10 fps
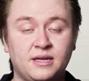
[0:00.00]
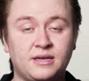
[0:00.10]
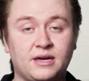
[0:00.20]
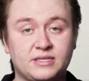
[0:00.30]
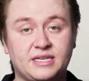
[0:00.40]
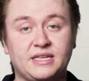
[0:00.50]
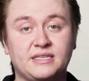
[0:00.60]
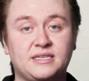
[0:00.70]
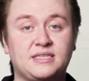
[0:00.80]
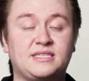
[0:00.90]
Now to get
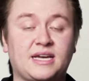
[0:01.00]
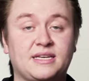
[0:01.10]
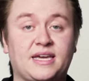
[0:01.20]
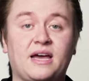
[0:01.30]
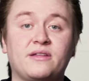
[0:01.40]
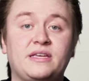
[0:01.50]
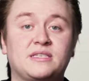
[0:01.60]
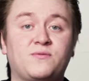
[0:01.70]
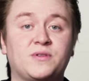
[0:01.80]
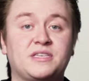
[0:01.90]
into the technicalities
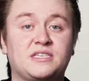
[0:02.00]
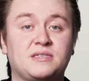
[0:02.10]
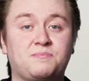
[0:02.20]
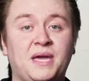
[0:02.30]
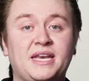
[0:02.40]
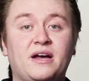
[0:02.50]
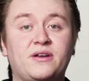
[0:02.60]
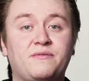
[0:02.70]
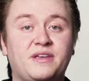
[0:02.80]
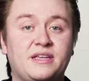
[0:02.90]
of what this is made out of,